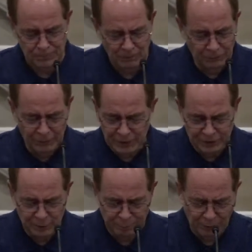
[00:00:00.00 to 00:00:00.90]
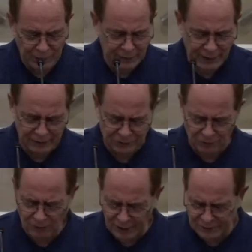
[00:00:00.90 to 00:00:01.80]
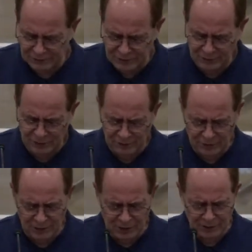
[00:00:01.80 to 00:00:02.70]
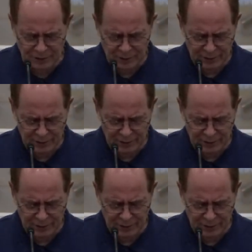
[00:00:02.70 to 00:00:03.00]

if you need to pray and ask Christ into your heart,